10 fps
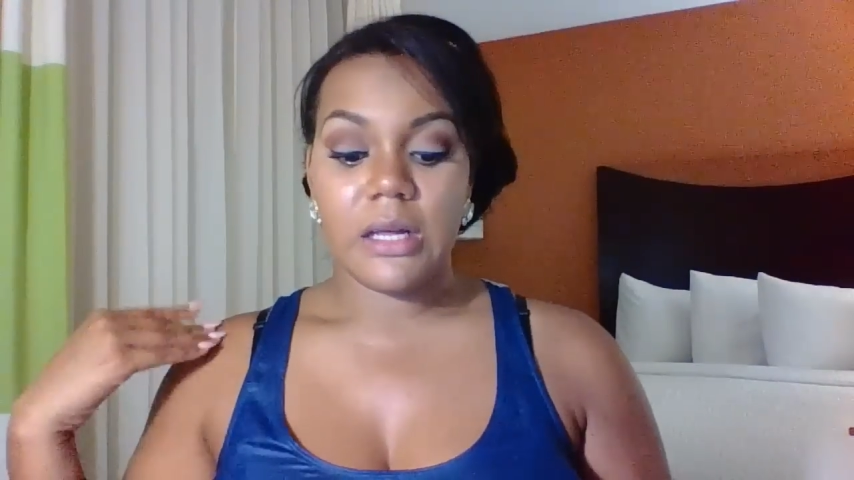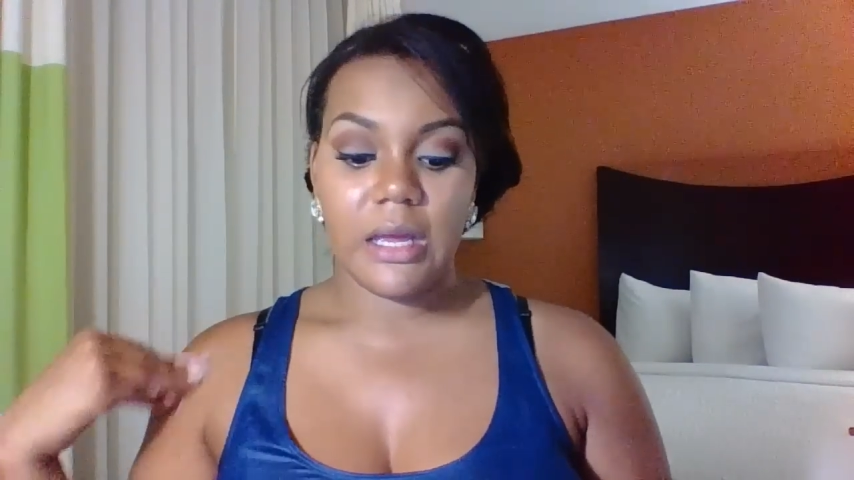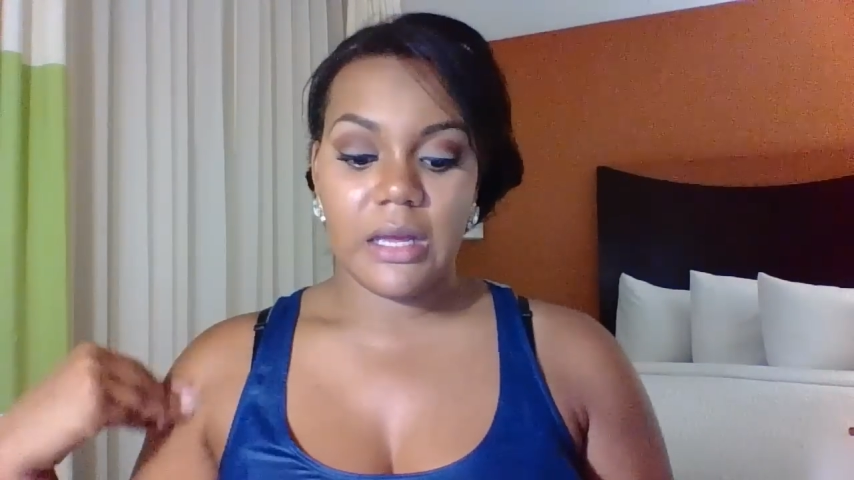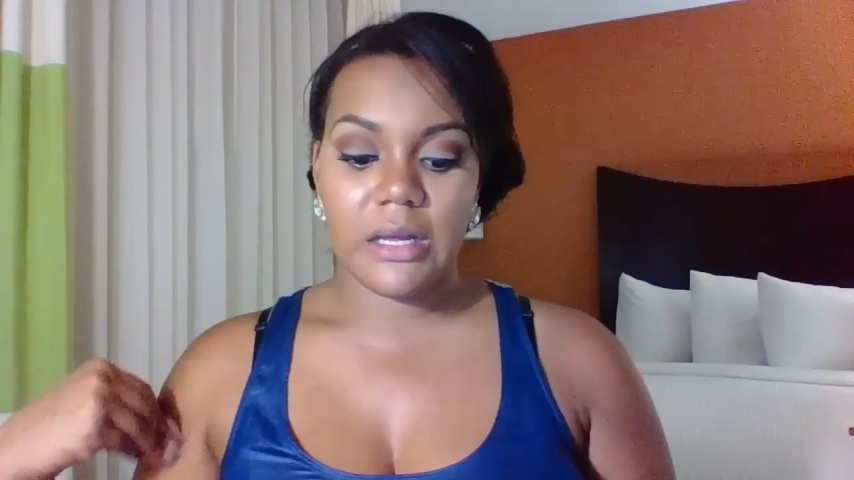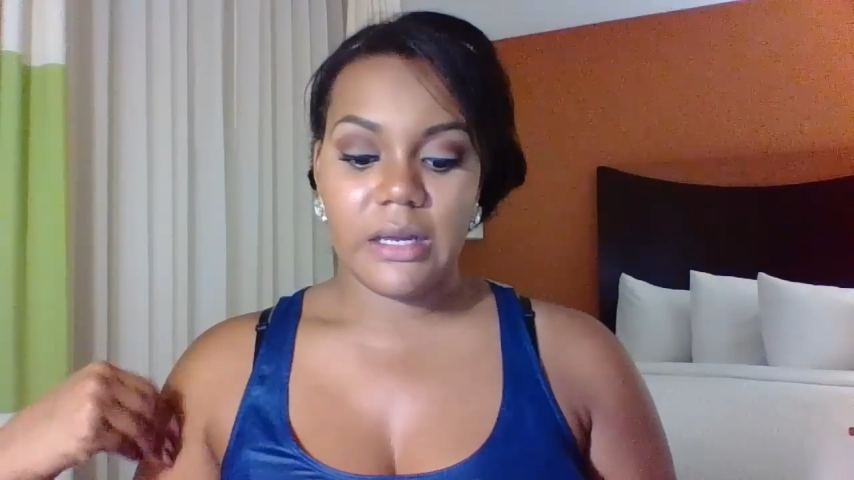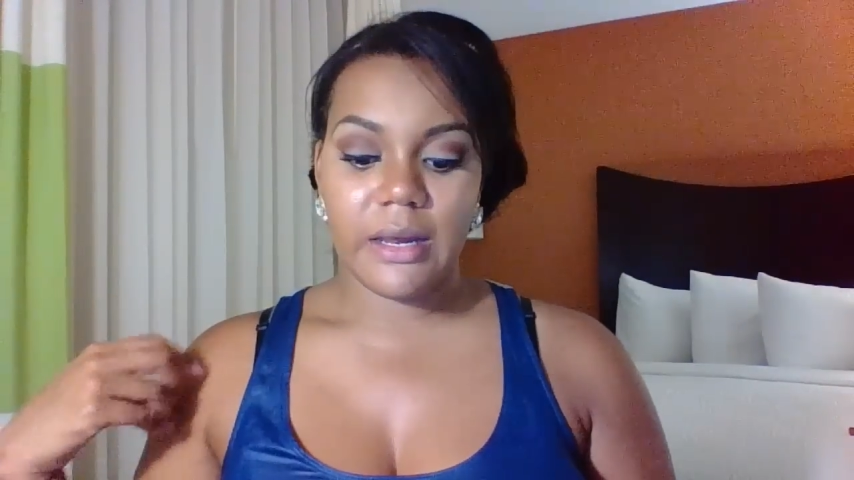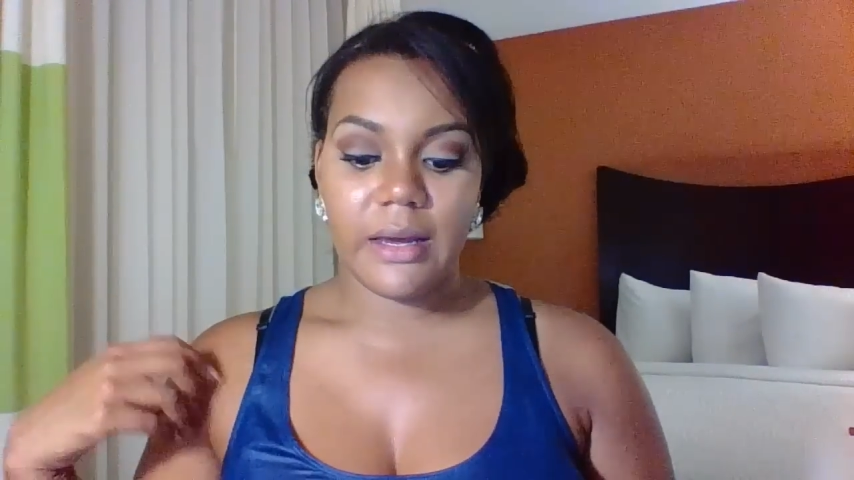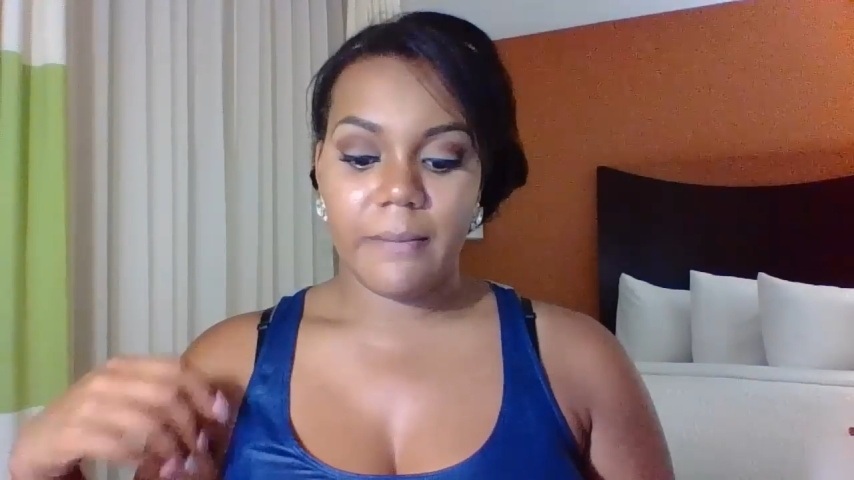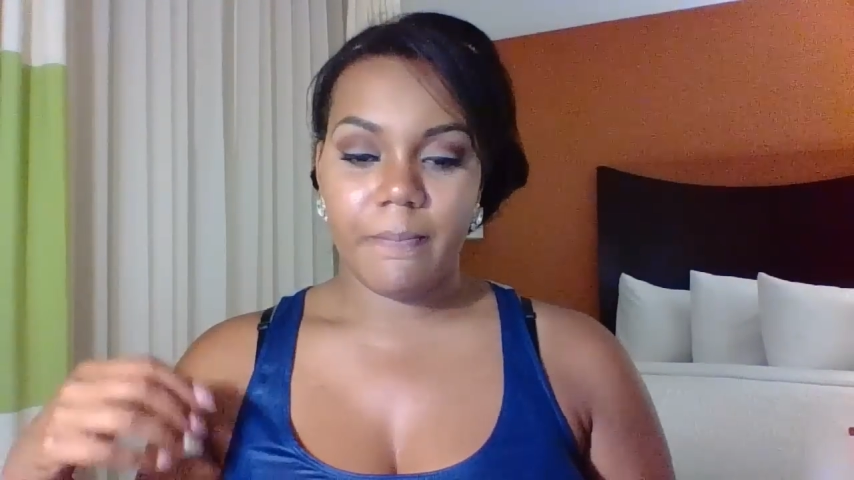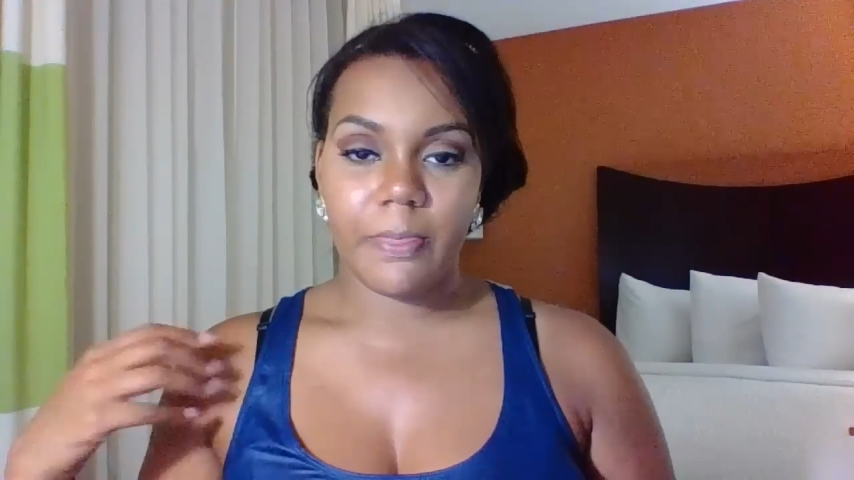And
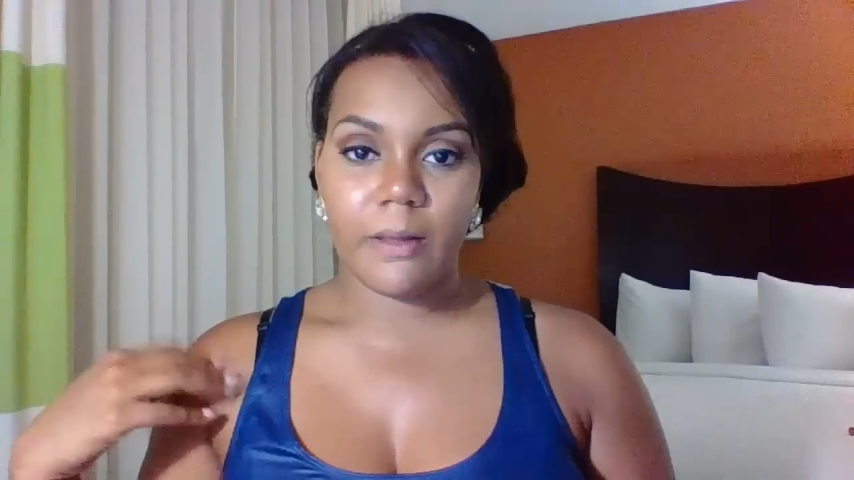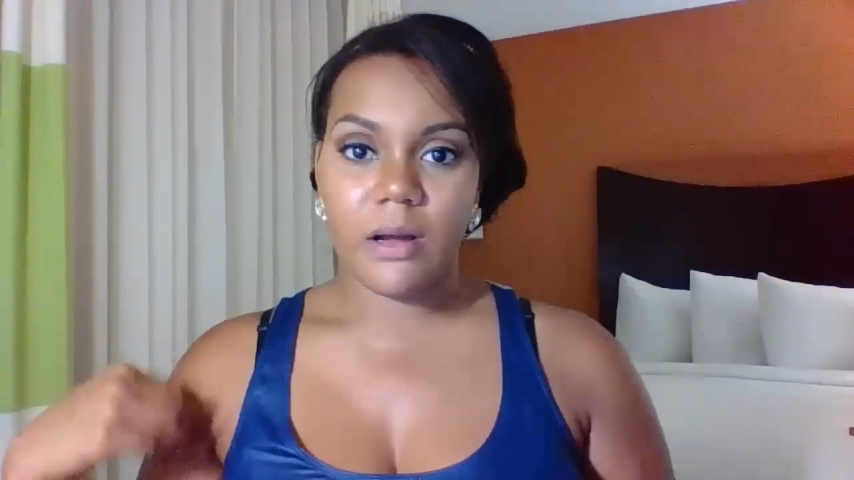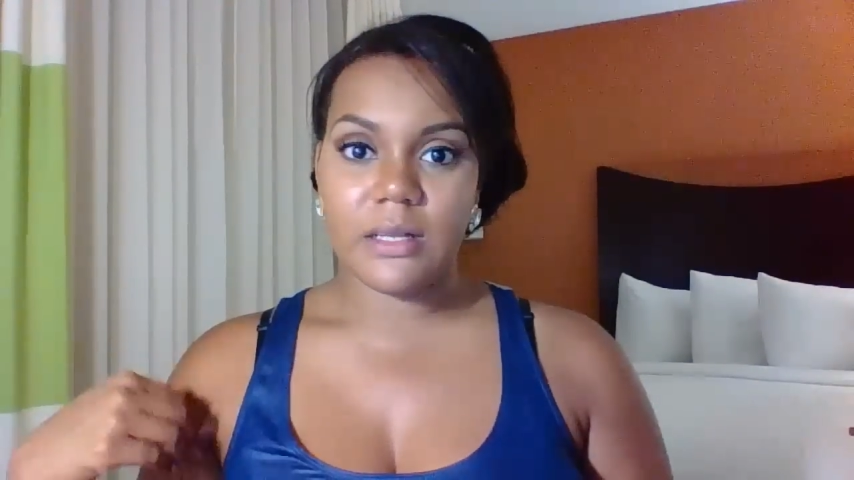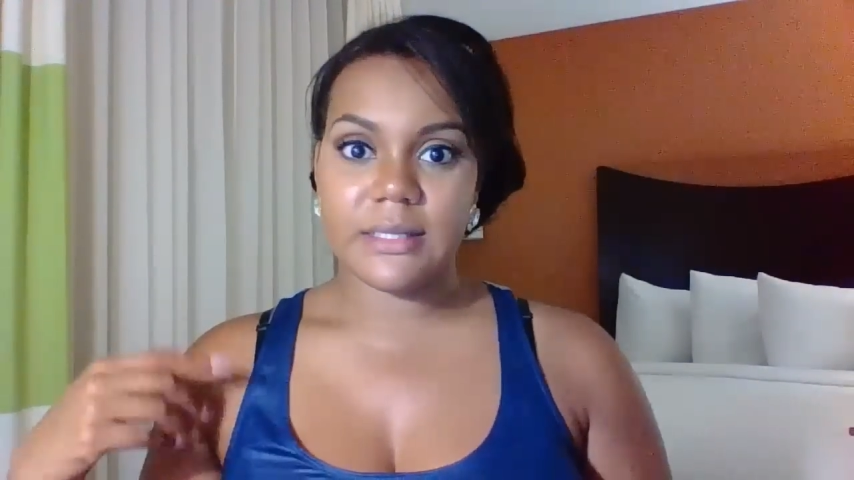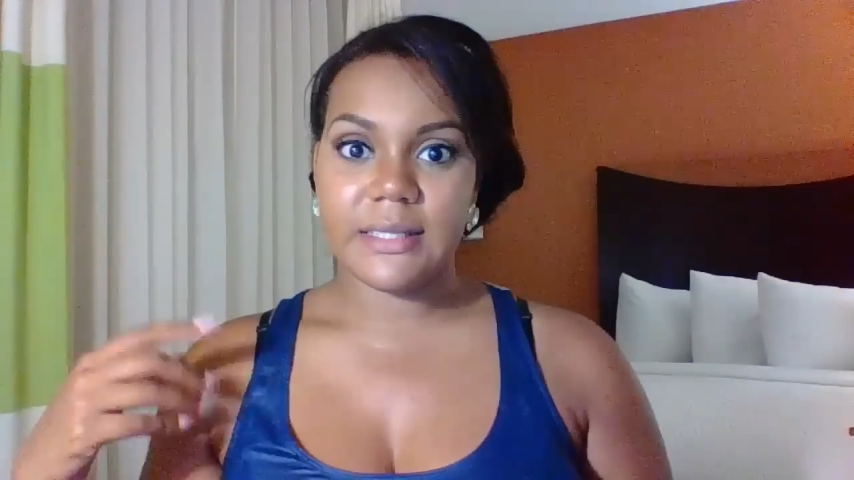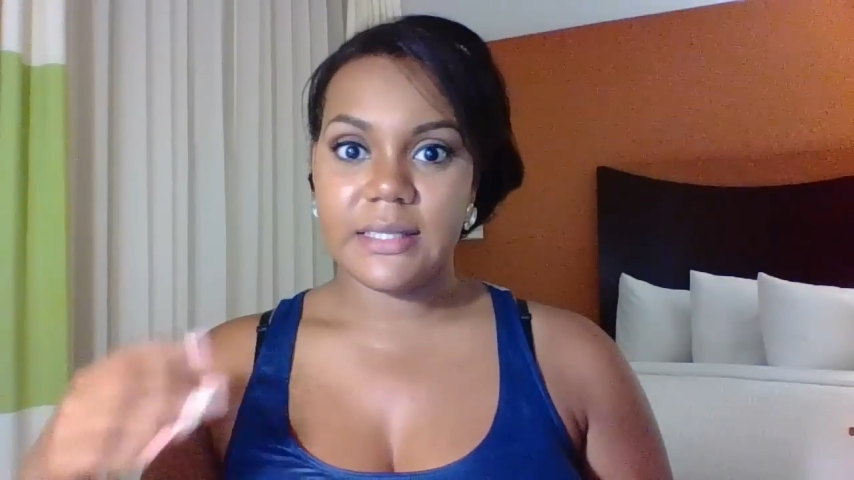on